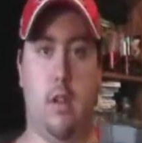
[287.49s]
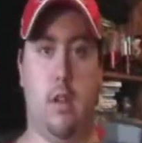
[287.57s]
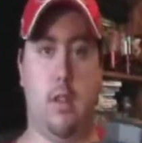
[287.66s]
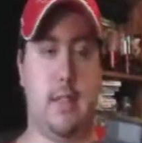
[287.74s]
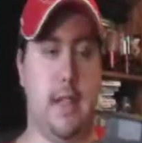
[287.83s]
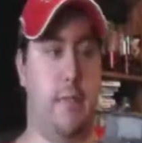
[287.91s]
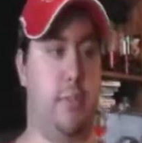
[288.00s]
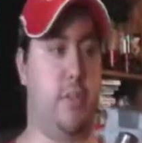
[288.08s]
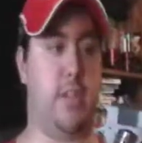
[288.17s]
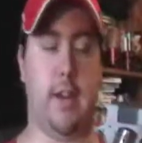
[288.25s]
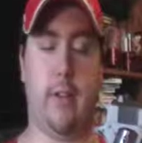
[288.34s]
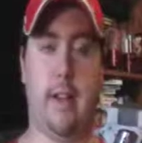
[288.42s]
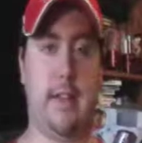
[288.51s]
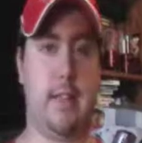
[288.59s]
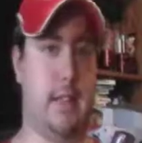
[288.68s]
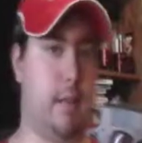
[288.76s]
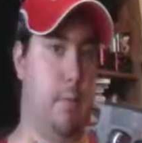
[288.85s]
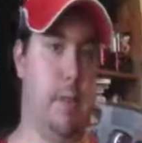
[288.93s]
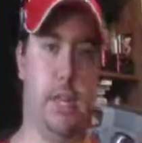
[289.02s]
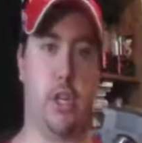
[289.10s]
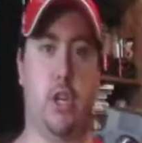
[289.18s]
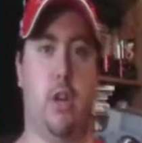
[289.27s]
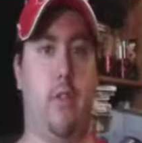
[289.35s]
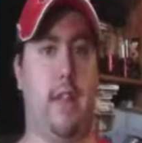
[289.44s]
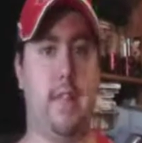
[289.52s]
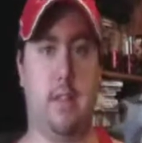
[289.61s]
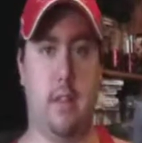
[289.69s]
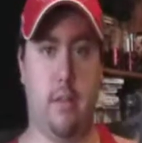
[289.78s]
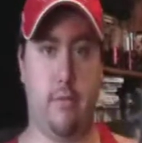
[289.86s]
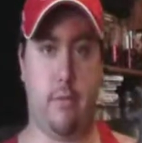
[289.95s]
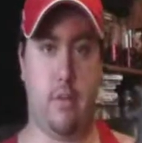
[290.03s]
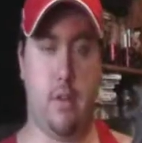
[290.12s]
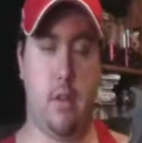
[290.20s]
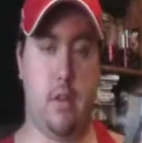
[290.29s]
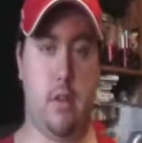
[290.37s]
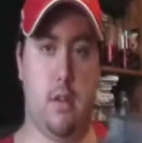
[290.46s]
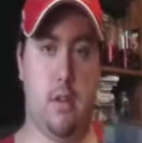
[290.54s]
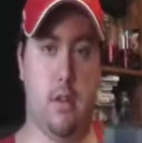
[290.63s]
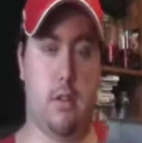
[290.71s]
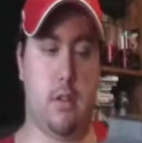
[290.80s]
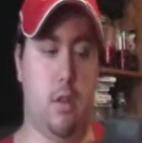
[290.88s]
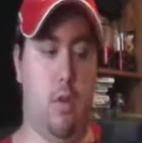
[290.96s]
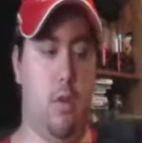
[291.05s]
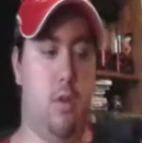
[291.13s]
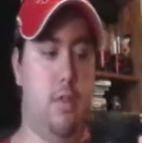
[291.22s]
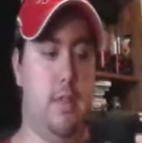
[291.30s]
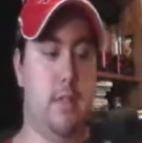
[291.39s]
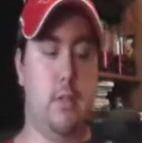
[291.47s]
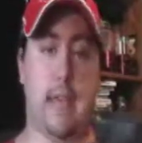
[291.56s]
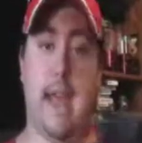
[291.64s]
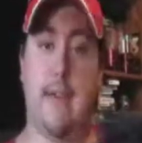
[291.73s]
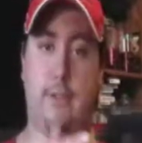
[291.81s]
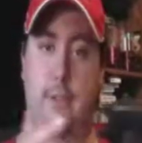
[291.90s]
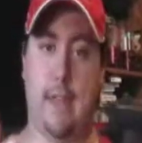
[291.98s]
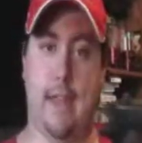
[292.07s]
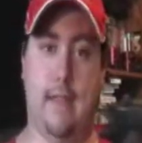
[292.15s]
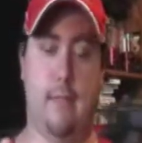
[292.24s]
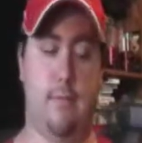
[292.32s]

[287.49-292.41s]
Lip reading: sight radius, sight picture, all that stuff. So this was after that.